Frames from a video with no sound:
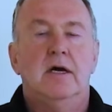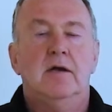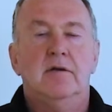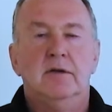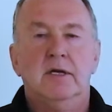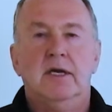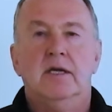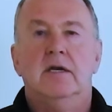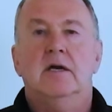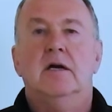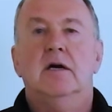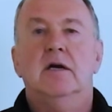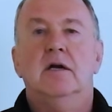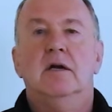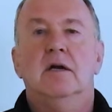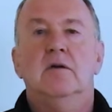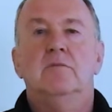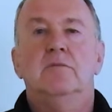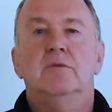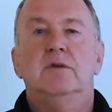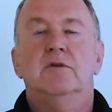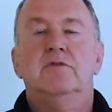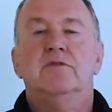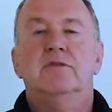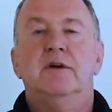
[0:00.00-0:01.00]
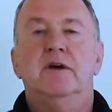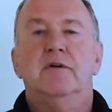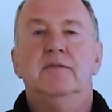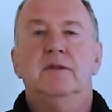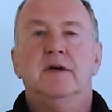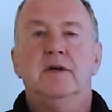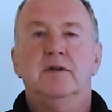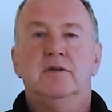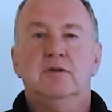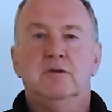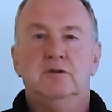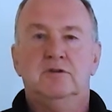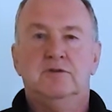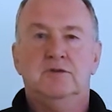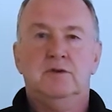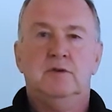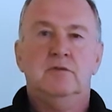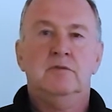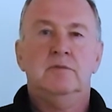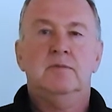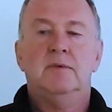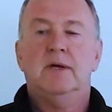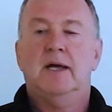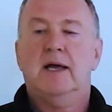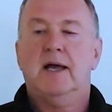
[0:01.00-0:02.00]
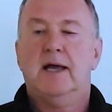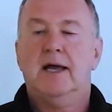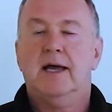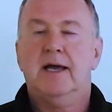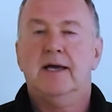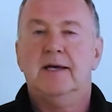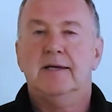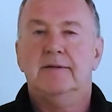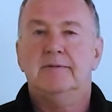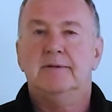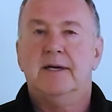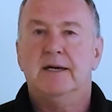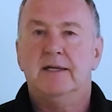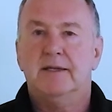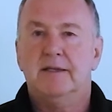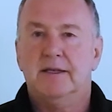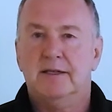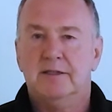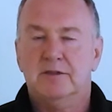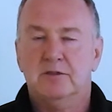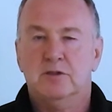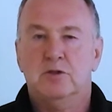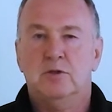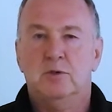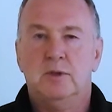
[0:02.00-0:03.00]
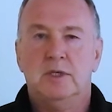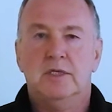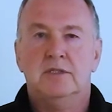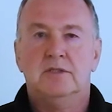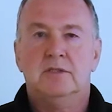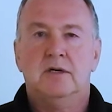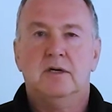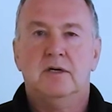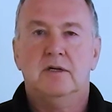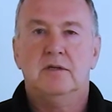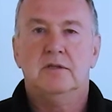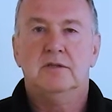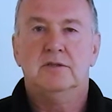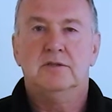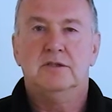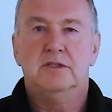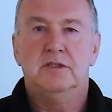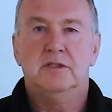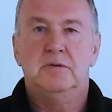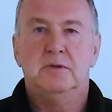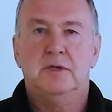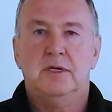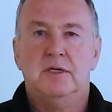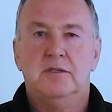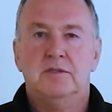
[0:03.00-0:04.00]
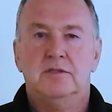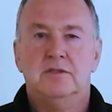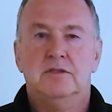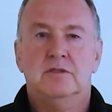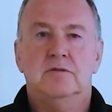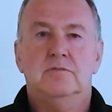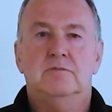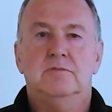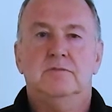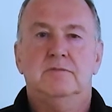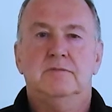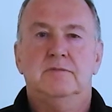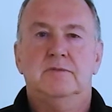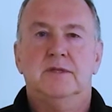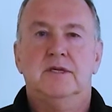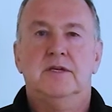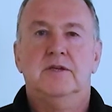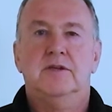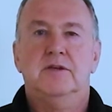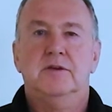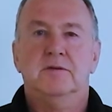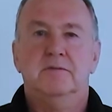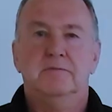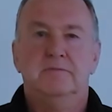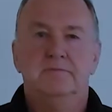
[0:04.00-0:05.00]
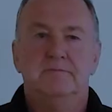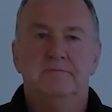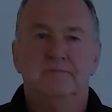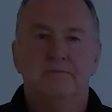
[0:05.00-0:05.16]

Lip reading: Okay, I hope you found that useful, and as always, I'll see you again soon. Thank you.